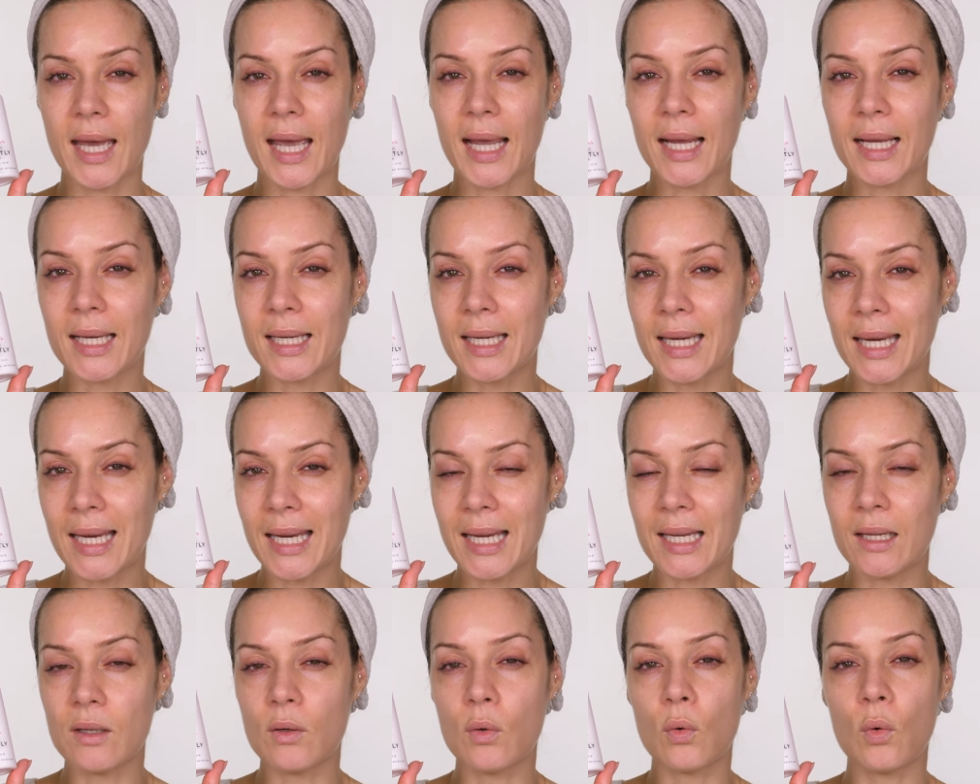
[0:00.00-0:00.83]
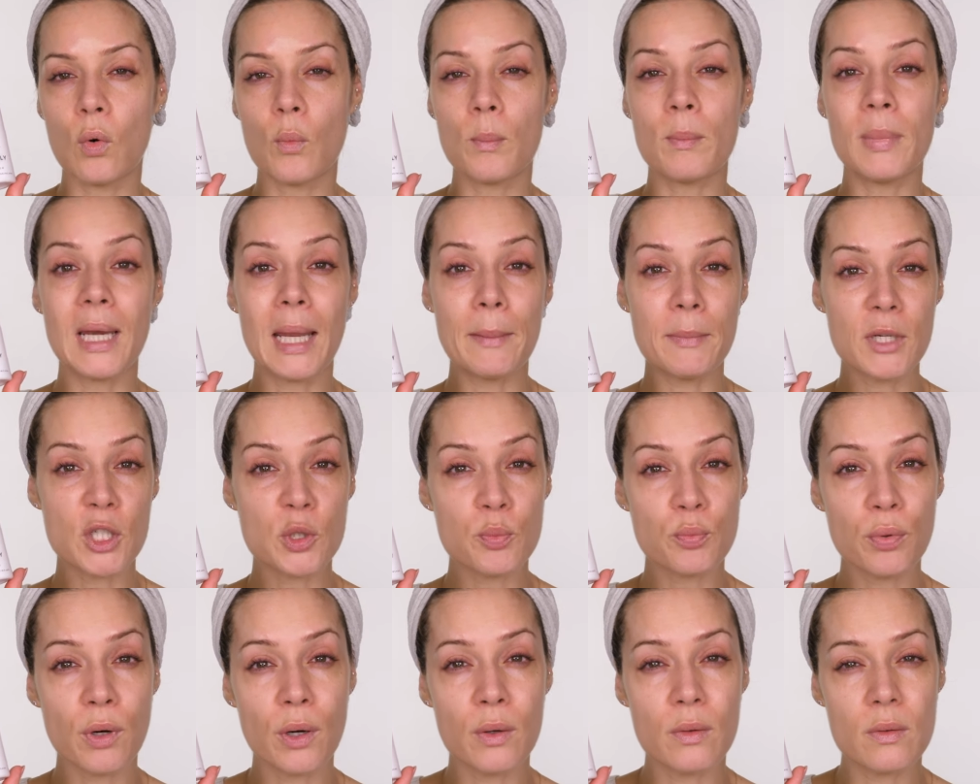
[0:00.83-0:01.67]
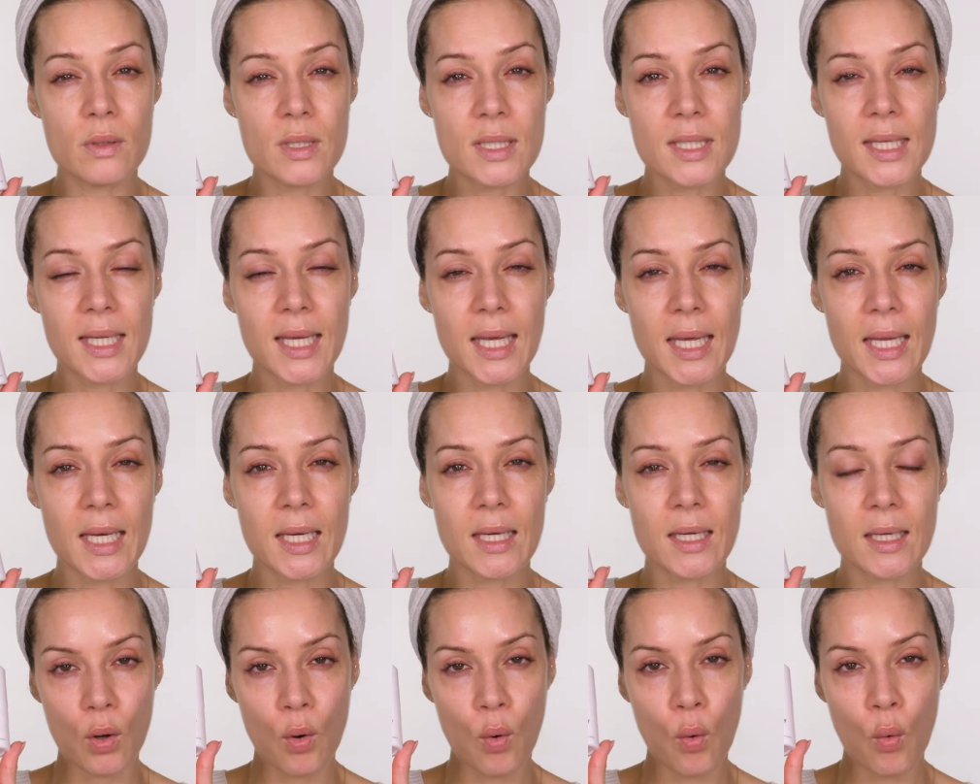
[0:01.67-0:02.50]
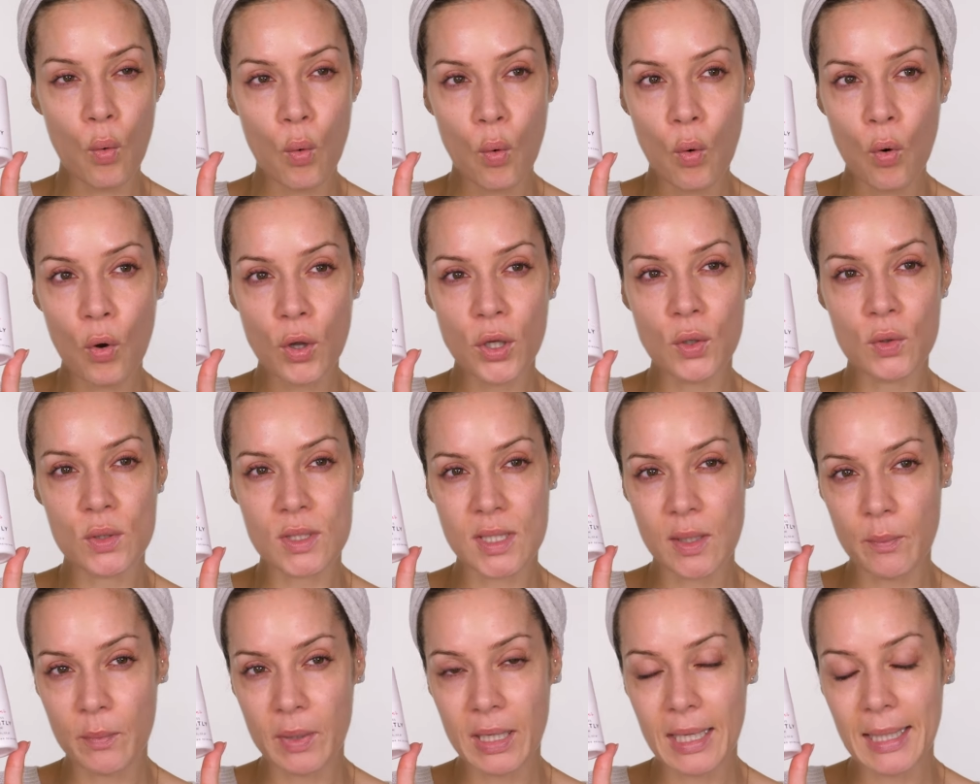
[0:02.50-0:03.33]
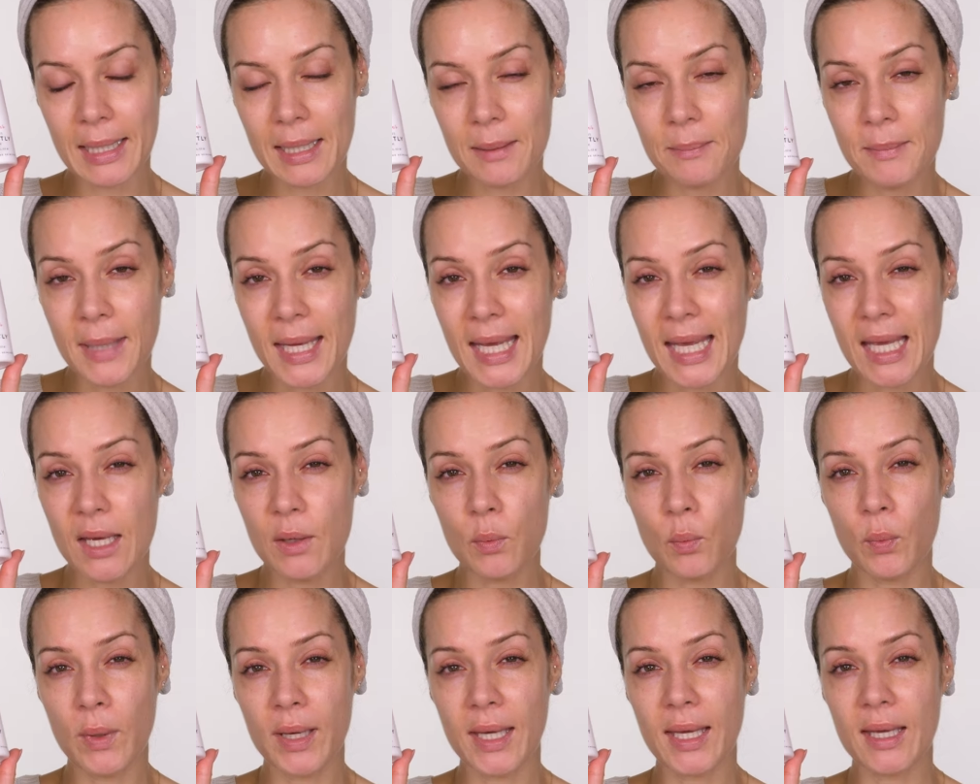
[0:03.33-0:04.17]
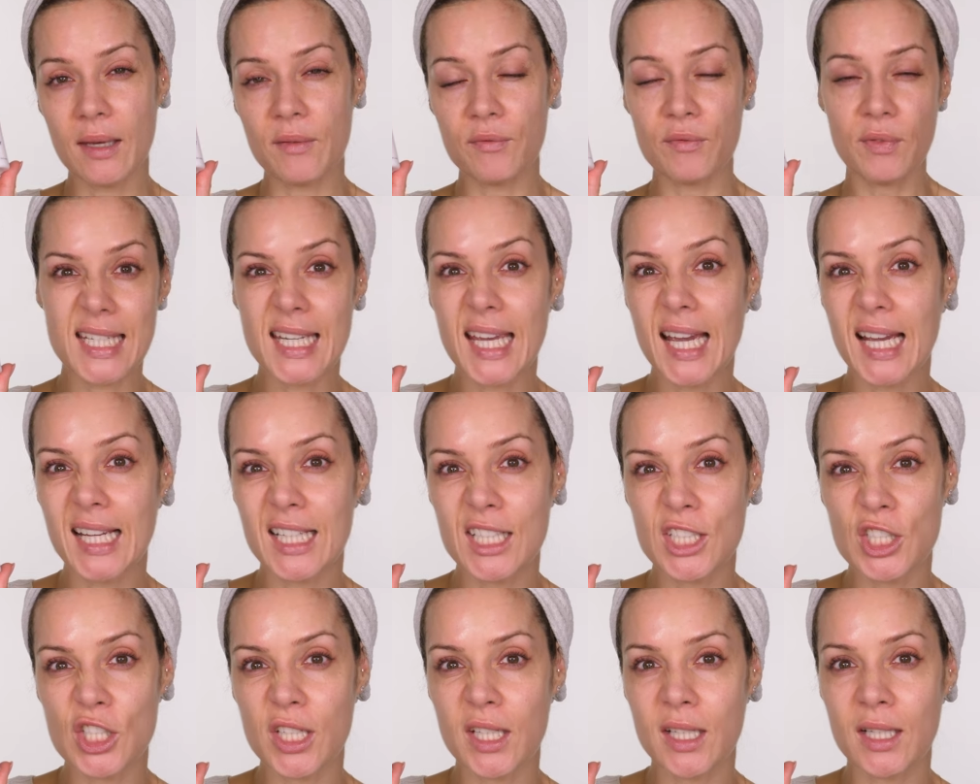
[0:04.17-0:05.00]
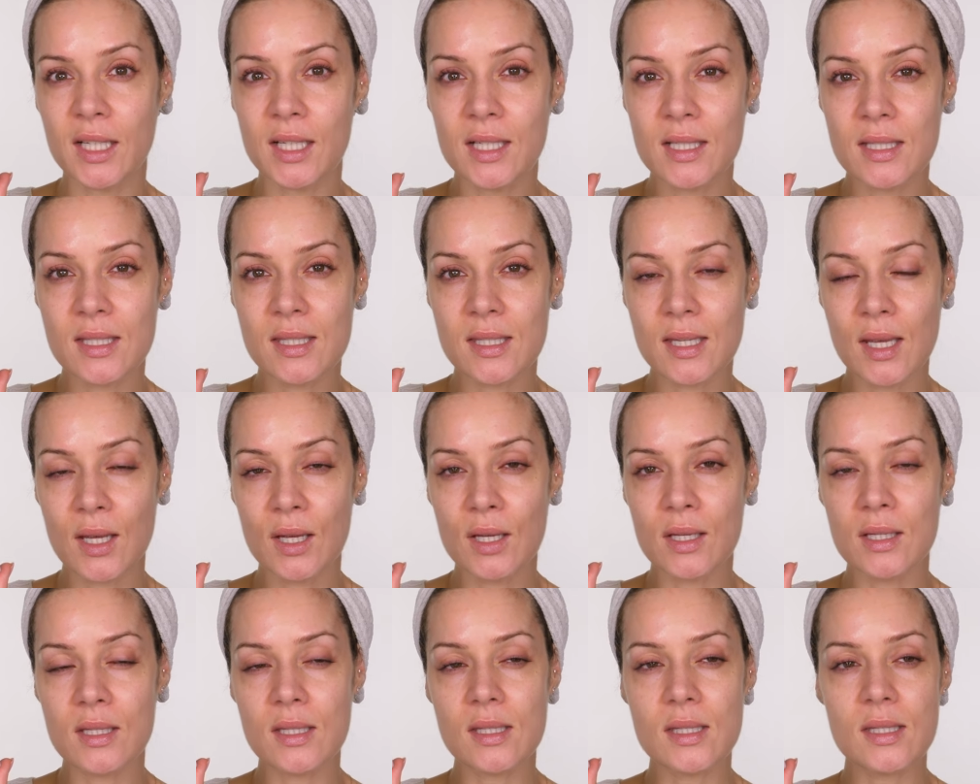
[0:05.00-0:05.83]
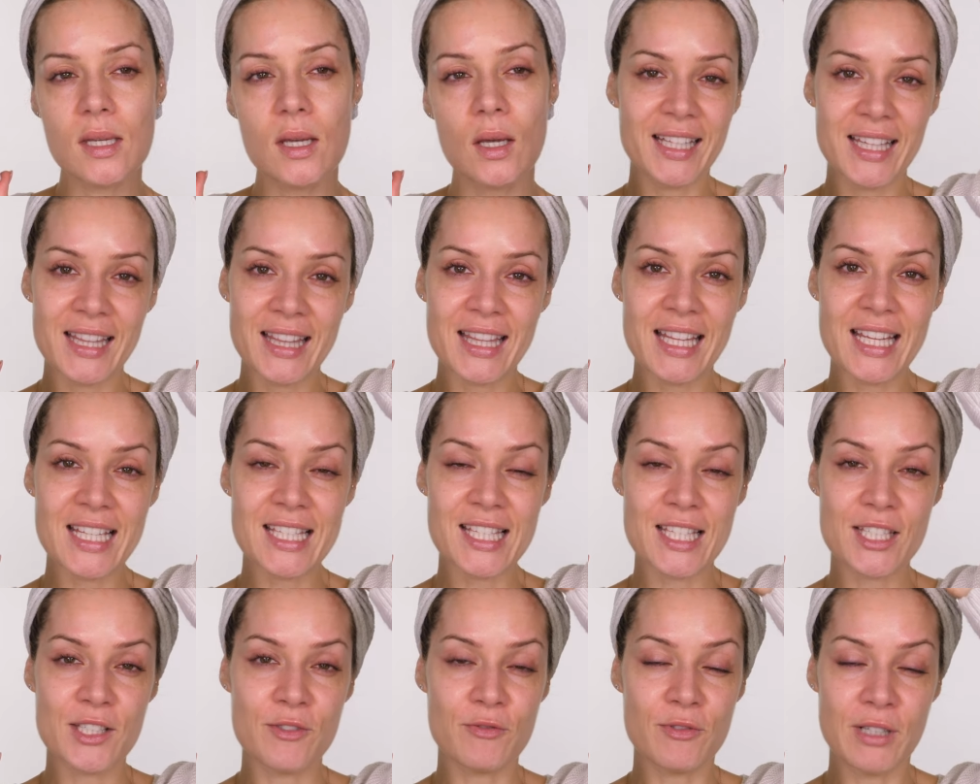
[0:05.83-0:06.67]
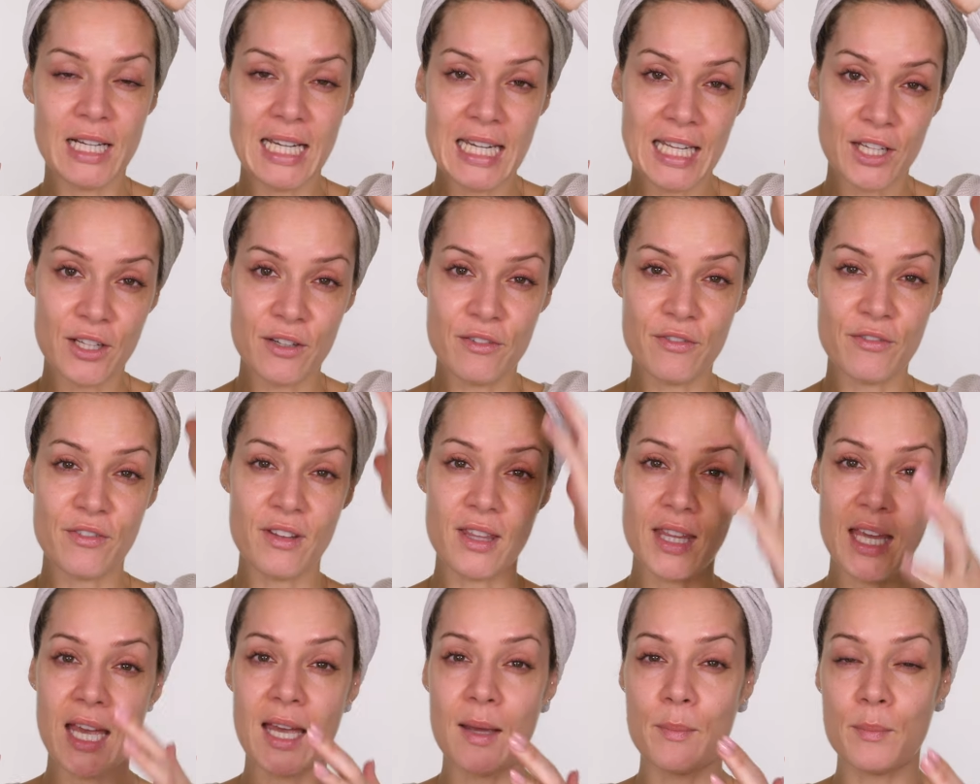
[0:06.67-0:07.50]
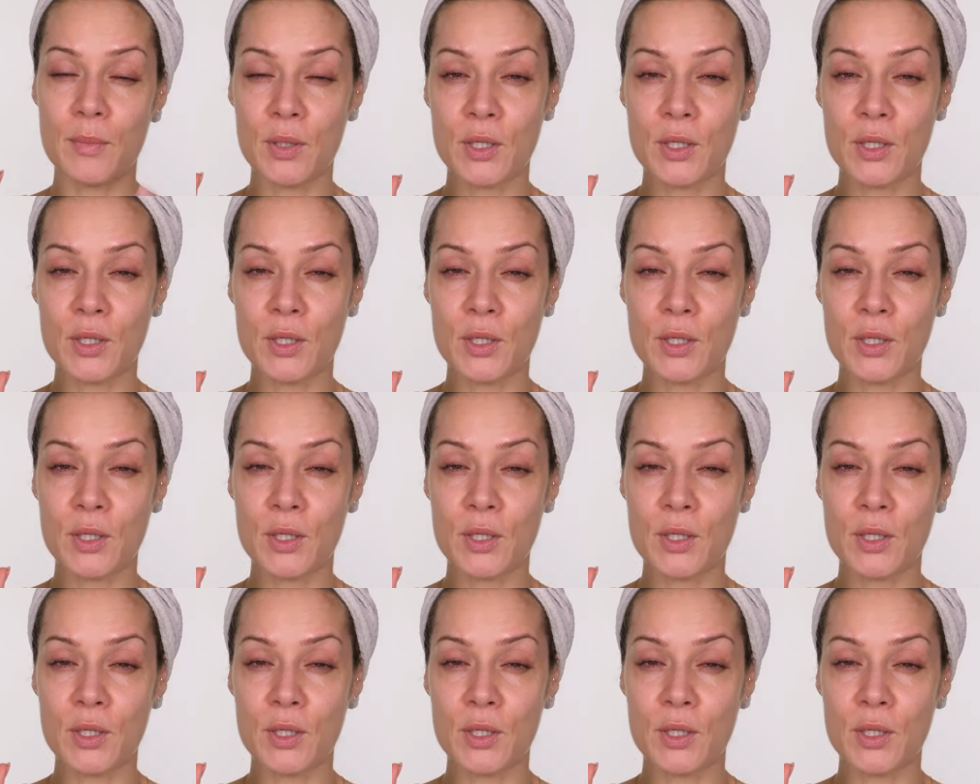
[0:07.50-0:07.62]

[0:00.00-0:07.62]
acne or blemish prone skin, or you're someone like me with the aging concerns, this is really good for that.